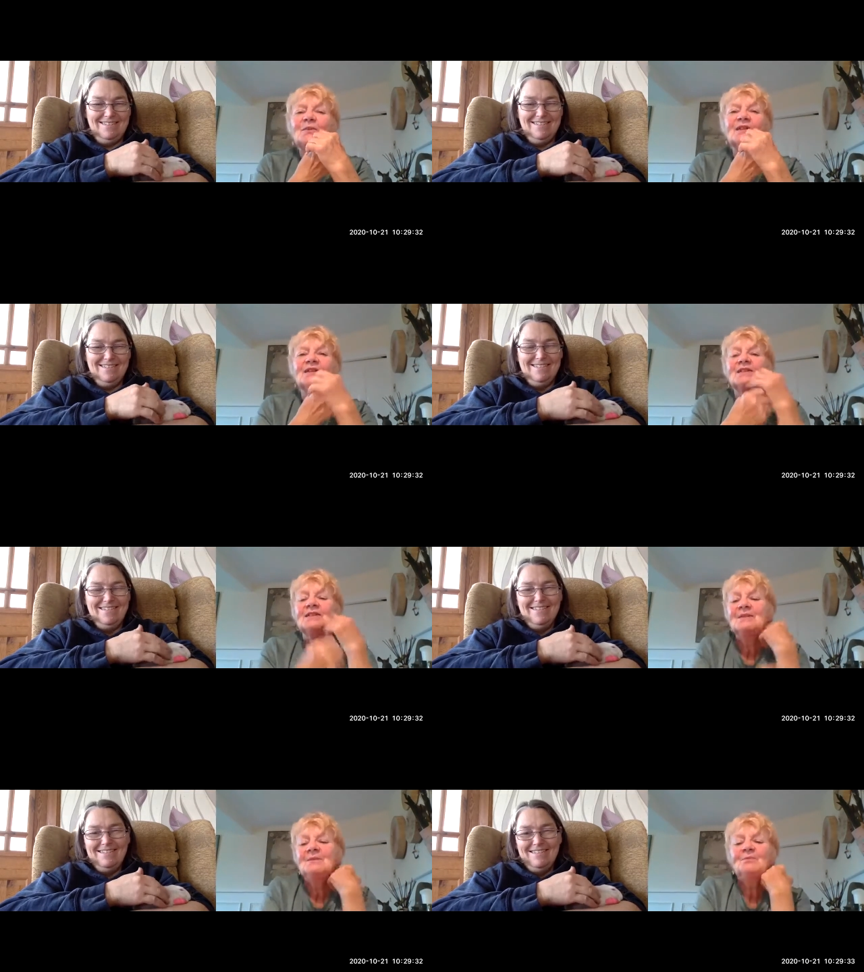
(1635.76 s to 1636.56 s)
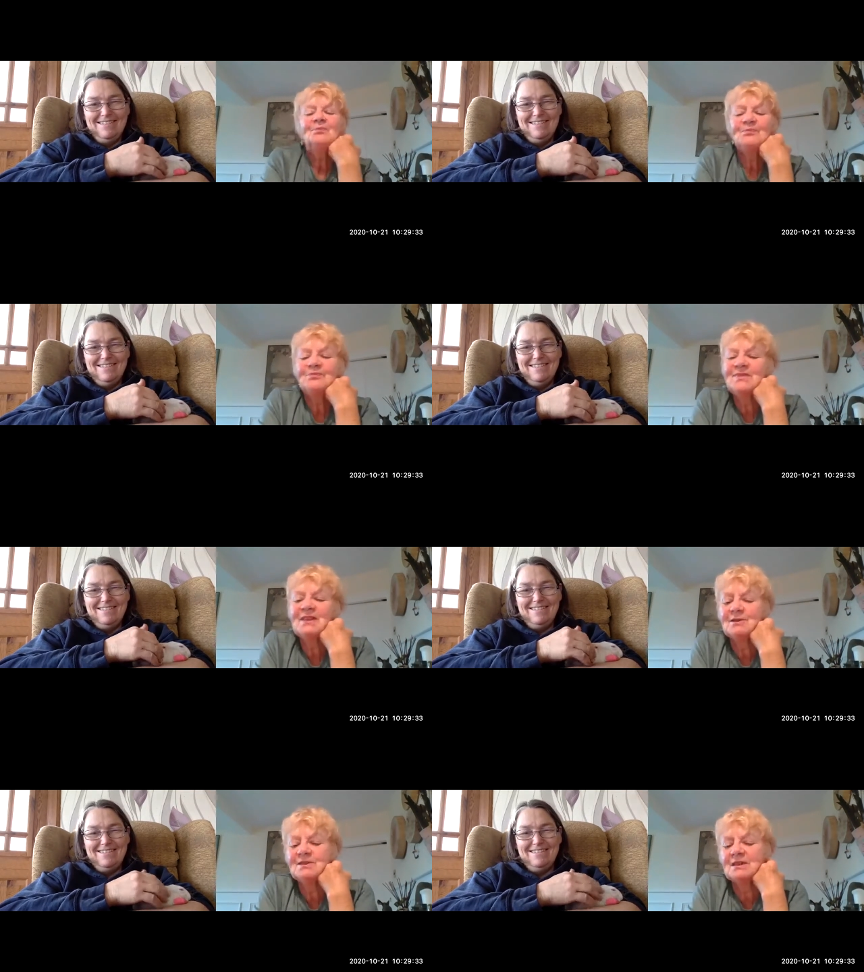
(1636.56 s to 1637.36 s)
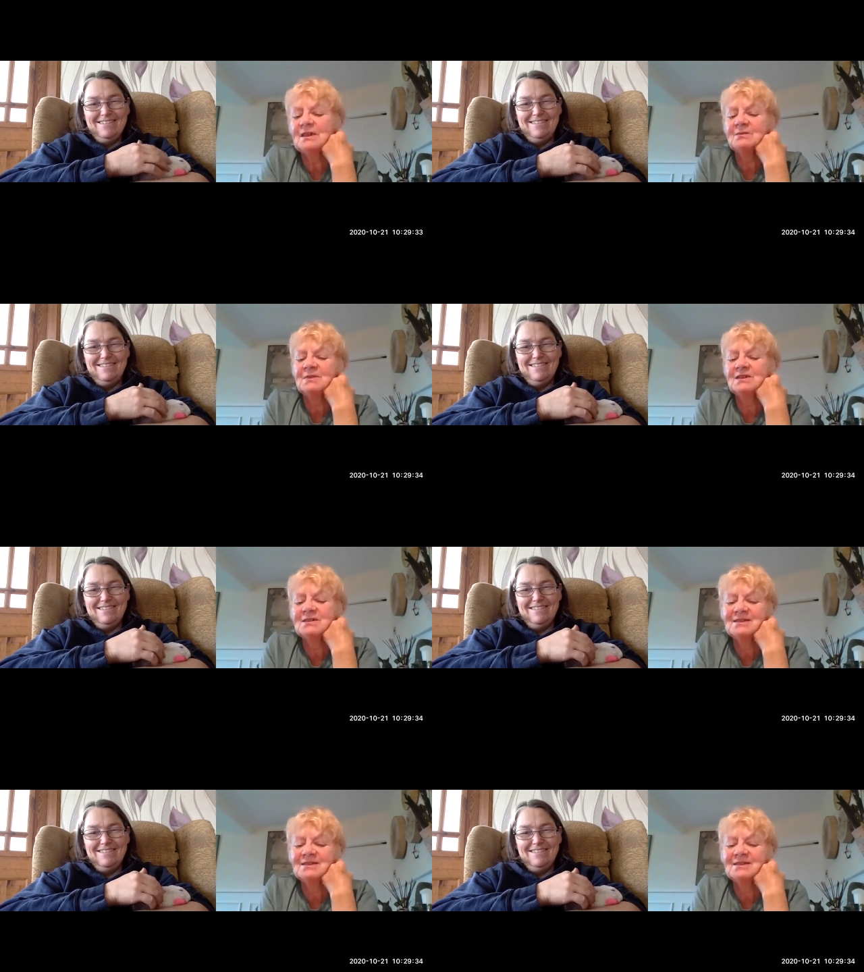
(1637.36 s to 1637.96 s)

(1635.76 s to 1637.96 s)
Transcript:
Speaker 1: but um, no, um,